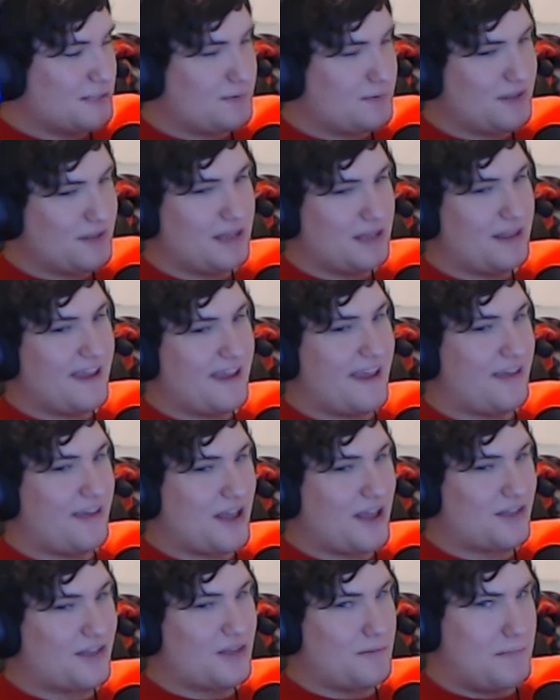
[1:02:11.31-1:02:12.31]
but then they had
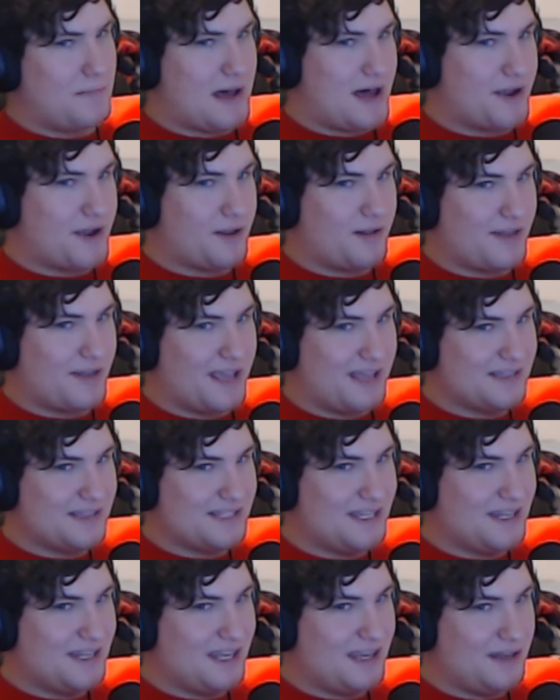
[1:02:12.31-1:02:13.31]
like the model
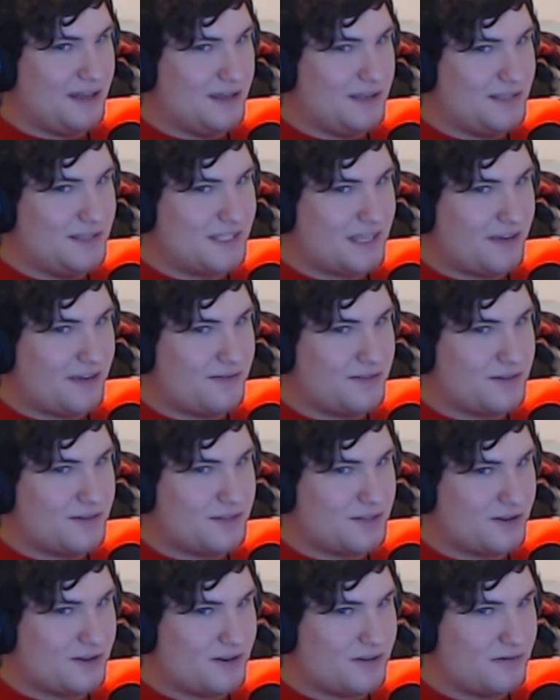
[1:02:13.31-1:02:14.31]

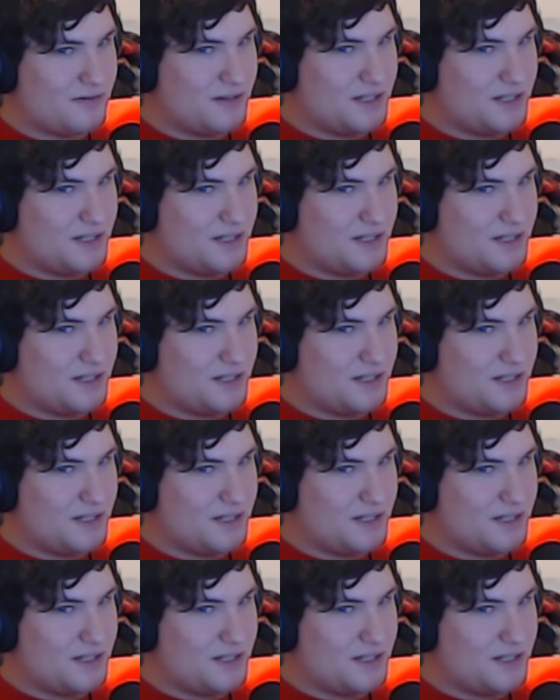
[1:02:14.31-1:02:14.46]
1887s or